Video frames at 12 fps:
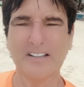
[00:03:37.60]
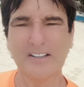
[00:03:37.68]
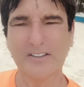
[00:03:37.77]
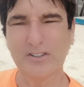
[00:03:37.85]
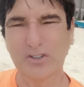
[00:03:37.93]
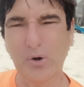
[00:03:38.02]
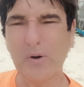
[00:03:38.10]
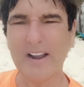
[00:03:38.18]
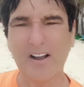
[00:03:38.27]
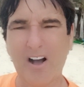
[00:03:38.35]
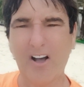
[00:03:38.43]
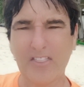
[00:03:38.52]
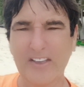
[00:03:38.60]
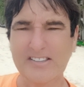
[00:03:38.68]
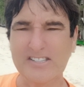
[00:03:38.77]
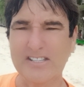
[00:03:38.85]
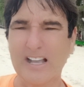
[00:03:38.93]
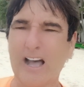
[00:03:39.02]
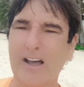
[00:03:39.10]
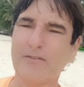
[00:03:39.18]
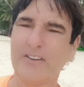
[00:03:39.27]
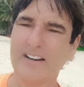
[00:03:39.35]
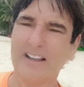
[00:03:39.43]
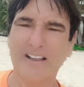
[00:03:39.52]
doing all this stuff
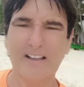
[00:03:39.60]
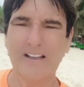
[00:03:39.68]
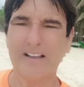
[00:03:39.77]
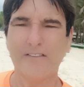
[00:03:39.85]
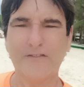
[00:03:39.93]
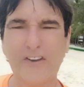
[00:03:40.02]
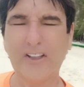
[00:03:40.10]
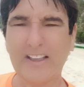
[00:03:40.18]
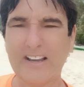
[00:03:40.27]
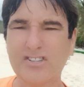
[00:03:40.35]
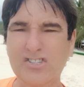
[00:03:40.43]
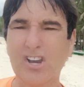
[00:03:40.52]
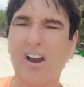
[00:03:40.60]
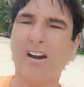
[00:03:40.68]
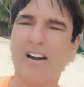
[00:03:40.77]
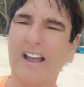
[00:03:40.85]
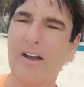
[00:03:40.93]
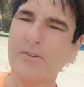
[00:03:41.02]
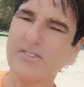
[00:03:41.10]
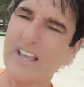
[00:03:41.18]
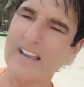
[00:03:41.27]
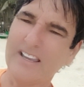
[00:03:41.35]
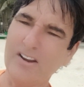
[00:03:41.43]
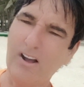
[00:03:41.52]
and feeling sorry. I was
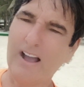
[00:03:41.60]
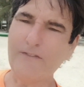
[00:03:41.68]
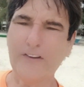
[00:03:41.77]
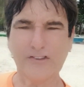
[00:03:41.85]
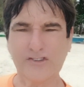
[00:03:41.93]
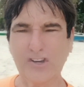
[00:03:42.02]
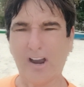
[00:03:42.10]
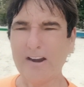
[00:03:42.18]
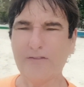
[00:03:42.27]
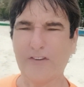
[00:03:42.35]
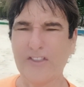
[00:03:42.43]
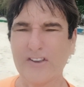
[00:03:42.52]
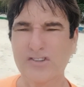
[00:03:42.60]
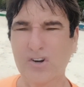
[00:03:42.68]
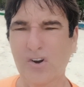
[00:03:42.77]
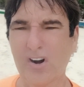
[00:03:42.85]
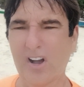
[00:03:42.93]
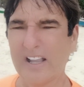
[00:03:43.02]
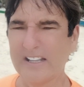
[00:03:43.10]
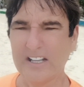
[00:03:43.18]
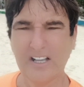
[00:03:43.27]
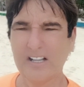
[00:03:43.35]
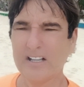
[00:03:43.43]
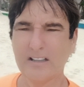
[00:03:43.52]
like, you know, I felt sorry for this girl and
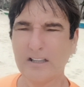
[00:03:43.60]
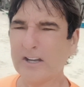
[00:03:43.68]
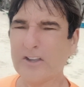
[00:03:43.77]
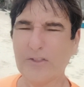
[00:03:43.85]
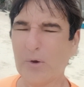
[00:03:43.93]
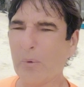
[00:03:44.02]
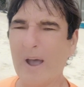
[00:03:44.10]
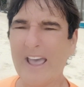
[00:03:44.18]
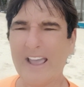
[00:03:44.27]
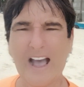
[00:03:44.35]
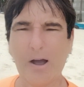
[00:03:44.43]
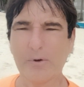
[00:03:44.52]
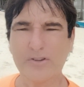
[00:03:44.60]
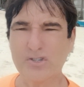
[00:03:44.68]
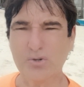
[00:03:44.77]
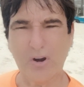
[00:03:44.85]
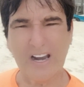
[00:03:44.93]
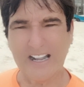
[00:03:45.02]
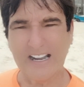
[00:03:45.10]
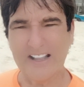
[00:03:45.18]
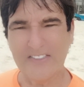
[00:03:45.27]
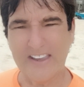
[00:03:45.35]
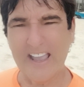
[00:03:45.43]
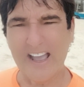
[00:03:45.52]
look at the way I was treated in
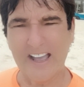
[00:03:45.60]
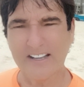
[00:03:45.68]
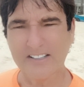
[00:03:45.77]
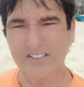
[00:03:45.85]
the end.